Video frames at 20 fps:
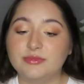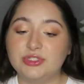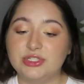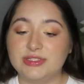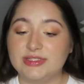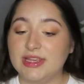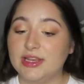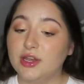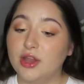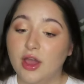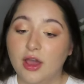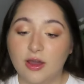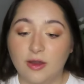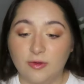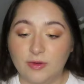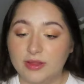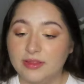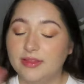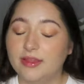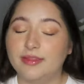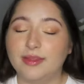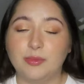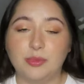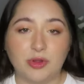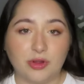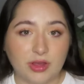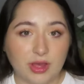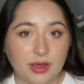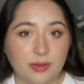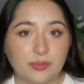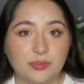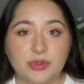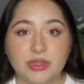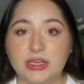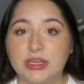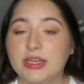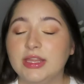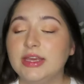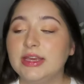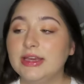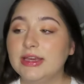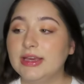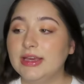She said no, and then they broke up, and